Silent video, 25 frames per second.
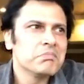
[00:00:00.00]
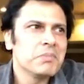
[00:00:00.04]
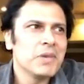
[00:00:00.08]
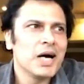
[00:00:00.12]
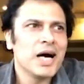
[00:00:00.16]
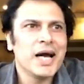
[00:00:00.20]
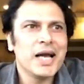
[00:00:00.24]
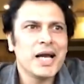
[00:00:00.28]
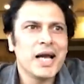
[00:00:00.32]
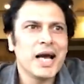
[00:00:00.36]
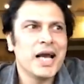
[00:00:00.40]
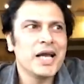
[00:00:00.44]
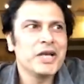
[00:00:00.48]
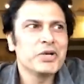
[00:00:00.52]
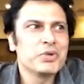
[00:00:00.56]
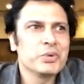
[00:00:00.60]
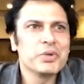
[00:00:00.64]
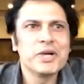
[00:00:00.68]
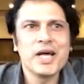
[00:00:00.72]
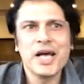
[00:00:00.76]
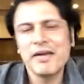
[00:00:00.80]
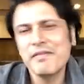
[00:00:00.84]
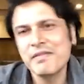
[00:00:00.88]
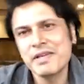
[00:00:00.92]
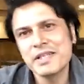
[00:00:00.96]
I
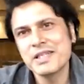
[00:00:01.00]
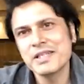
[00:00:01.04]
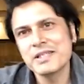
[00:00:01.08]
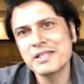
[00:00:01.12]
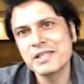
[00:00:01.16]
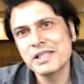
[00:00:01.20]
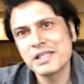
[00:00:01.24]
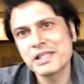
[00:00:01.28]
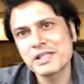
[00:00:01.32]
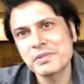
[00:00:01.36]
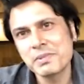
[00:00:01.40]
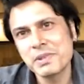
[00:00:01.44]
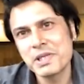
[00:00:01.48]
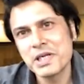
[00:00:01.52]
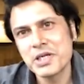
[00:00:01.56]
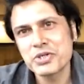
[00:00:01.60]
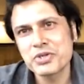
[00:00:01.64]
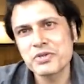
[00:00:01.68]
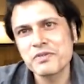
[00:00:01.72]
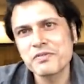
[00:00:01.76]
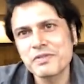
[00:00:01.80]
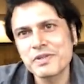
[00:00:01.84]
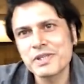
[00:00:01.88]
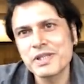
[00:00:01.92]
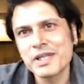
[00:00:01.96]
don't have any other
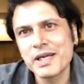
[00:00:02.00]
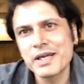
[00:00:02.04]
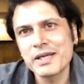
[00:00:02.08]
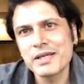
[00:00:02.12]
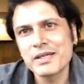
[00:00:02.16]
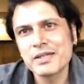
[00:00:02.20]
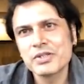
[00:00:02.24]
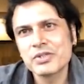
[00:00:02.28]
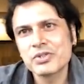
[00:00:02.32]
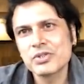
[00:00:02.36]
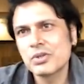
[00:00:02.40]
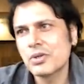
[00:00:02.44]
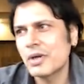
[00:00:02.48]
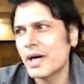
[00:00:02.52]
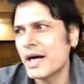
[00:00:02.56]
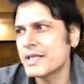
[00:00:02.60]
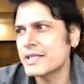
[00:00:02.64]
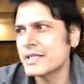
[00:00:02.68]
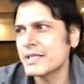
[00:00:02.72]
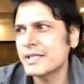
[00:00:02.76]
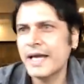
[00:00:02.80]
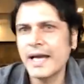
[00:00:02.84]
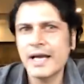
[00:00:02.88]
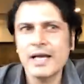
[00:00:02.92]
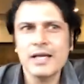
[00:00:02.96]
explanation for that. So,
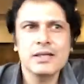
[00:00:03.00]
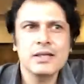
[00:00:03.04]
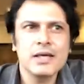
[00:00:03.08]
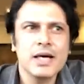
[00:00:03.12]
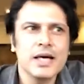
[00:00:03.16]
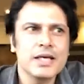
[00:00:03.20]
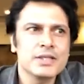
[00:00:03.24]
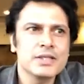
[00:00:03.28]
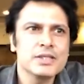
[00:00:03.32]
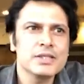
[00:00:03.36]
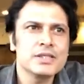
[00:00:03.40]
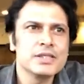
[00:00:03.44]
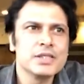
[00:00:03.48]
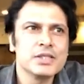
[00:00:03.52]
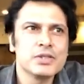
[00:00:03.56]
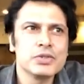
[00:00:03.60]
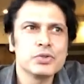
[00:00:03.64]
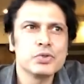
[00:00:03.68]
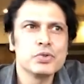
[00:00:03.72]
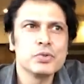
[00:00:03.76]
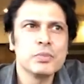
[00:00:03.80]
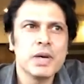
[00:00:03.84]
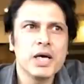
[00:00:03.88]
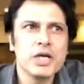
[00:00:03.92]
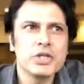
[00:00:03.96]
as an actor, I just need to
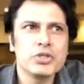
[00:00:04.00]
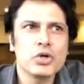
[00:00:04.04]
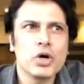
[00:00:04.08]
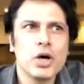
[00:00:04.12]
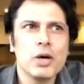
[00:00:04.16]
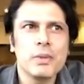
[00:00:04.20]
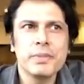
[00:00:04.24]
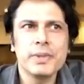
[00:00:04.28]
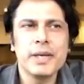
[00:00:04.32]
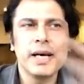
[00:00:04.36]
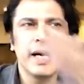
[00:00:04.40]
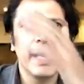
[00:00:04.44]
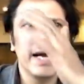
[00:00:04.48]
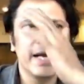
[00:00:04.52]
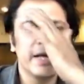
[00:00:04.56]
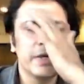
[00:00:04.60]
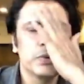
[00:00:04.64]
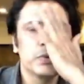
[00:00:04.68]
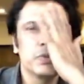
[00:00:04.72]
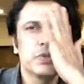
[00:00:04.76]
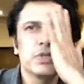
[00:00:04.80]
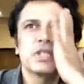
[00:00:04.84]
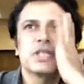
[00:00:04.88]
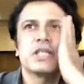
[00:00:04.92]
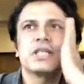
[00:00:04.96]
do my job. Yeah. I
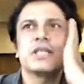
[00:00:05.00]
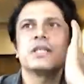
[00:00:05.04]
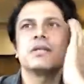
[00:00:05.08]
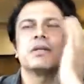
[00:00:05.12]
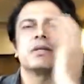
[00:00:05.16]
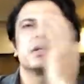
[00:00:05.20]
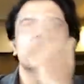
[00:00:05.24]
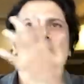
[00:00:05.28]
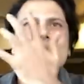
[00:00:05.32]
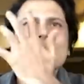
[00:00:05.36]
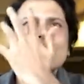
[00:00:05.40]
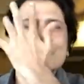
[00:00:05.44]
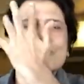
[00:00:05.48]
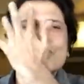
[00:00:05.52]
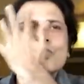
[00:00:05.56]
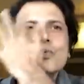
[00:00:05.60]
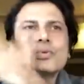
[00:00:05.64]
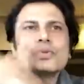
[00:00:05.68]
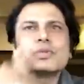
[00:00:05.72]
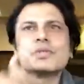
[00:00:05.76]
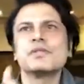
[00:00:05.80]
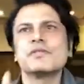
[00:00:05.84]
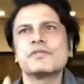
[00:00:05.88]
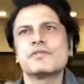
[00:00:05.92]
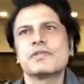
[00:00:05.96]
don't see
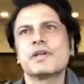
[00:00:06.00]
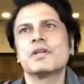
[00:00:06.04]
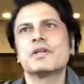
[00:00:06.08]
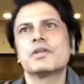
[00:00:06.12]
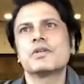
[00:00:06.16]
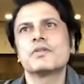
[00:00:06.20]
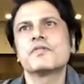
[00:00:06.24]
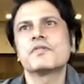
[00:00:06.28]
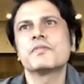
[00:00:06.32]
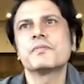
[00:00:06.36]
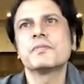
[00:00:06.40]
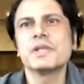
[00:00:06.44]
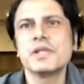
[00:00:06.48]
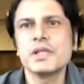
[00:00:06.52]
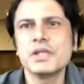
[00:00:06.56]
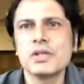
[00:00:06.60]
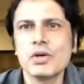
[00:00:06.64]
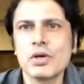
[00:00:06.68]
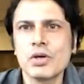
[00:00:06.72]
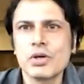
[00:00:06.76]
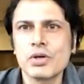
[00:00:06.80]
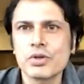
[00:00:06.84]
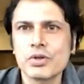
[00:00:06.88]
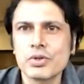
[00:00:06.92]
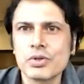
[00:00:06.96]
who's in front of me
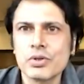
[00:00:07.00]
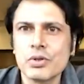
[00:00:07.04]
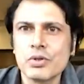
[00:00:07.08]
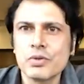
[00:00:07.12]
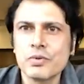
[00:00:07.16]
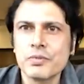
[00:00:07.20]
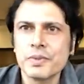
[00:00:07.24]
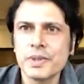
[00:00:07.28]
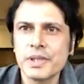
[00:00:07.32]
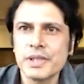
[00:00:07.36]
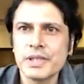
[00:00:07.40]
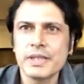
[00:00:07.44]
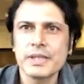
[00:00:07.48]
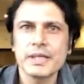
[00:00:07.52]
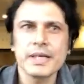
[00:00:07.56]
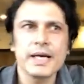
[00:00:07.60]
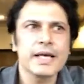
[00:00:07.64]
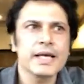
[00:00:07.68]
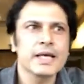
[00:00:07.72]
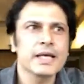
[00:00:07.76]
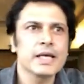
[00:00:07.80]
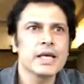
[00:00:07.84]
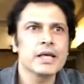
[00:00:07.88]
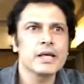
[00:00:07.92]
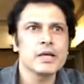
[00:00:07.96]
or, you know, whether
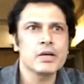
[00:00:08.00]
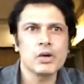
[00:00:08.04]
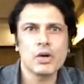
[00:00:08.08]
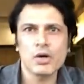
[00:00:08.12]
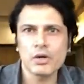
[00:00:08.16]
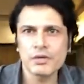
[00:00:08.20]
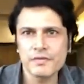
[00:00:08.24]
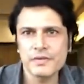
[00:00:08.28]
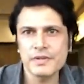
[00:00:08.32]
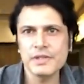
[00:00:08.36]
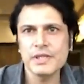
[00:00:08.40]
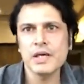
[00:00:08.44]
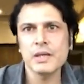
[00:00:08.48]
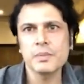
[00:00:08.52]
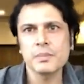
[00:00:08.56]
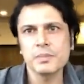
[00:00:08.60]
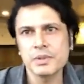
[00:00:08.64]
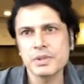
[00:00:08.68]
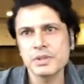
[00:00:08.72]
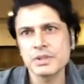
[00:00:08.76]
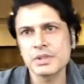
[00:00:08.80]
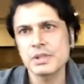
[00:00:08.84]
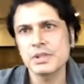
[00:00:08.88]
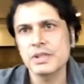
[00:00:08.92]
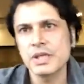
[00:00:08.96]
I get along with that
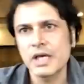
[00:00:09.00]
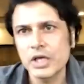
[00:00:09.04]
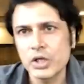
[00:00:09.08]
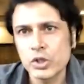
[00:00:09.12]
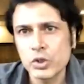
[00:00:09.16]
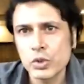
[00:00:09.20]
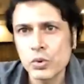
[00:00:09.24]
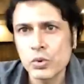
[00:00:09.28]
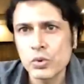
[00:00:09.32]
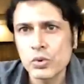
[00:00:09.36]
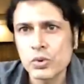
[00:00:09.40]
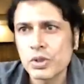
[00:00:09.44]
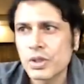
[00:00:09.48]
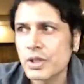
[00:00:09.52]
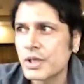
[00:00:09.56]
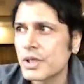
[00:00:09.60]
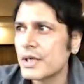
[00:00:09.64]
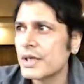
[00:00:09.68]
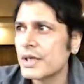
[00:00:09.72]
person. I don't.